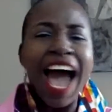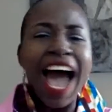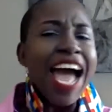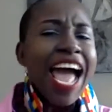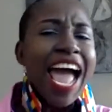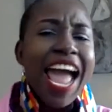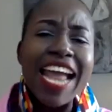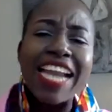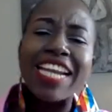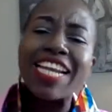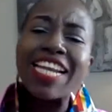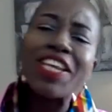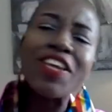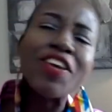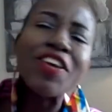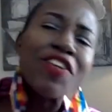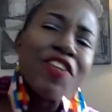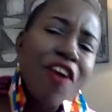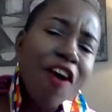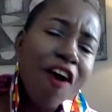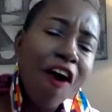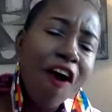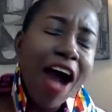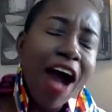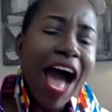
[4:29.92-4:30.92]
and you know,
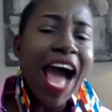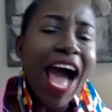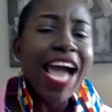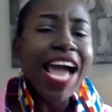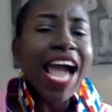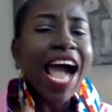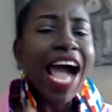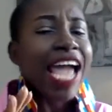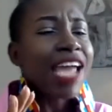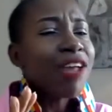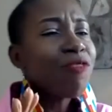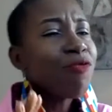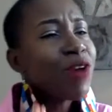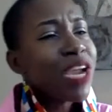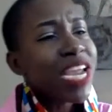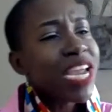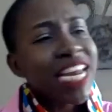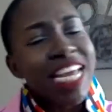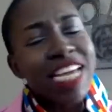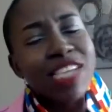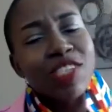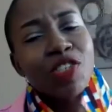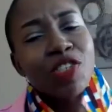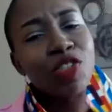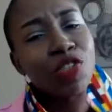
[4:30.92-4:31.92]
I
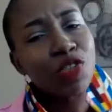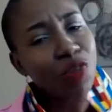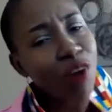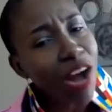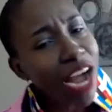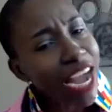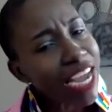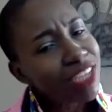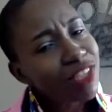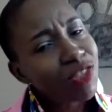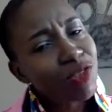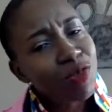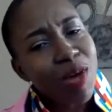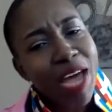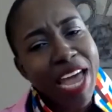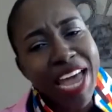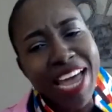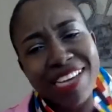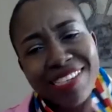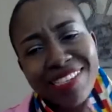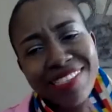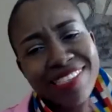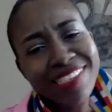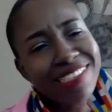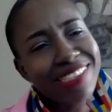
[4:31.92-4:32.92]
really try to
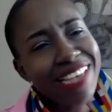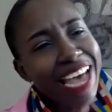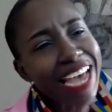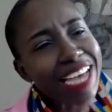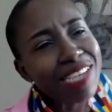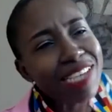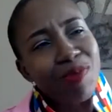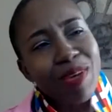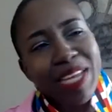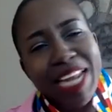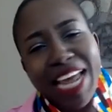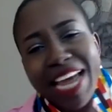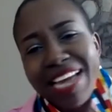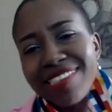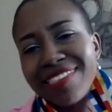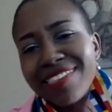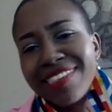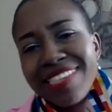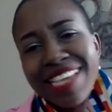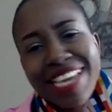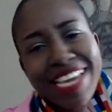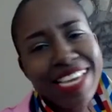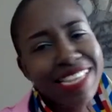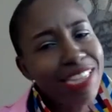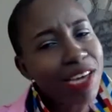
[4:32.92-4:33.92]
exercise, but I
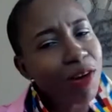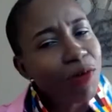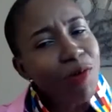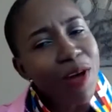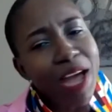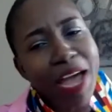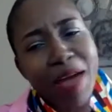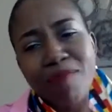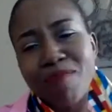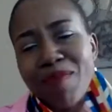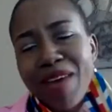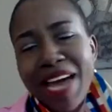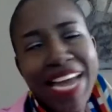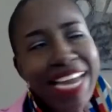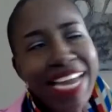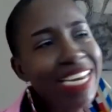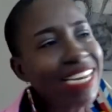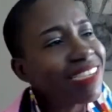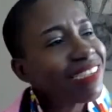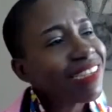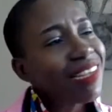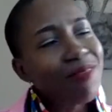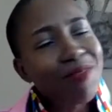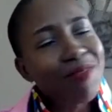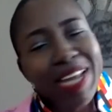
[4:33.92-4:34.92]
see the way mine
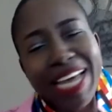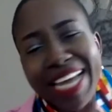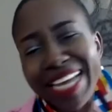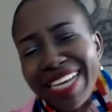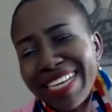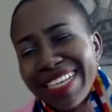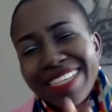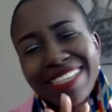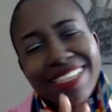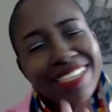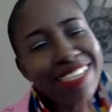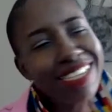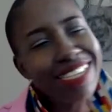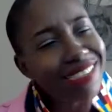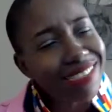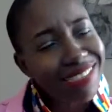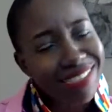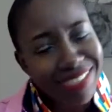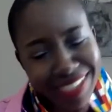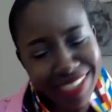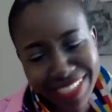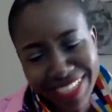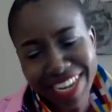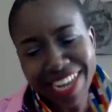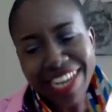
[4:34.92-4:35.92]
is. I'm like,
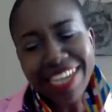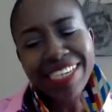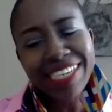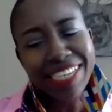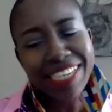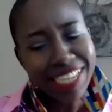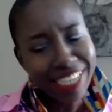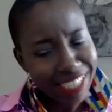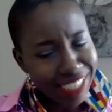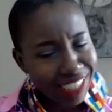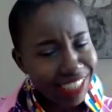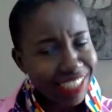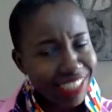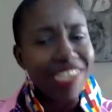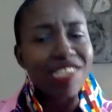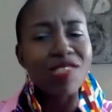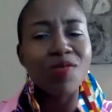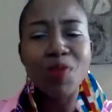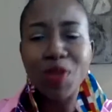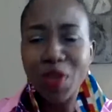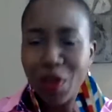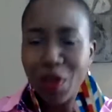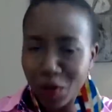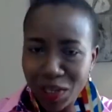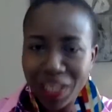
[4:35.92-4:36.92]
listen, young lady, just
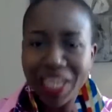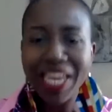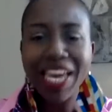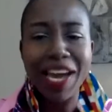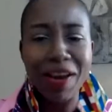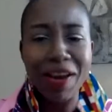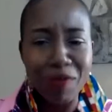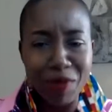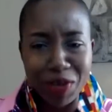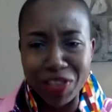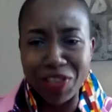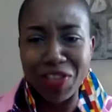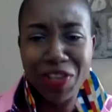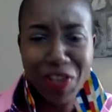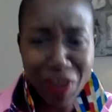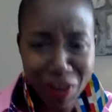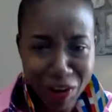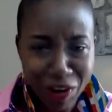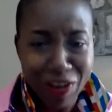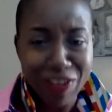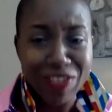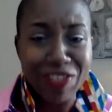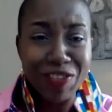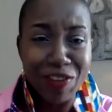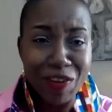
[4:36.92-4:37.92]
be okay with
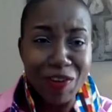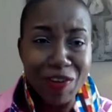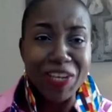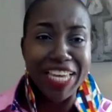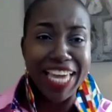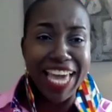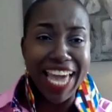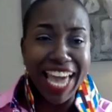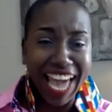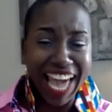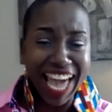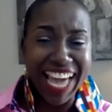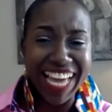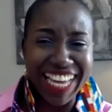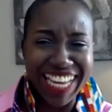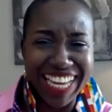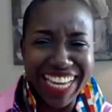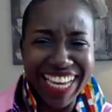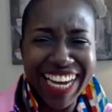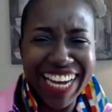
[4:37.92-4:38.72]
yours, okay?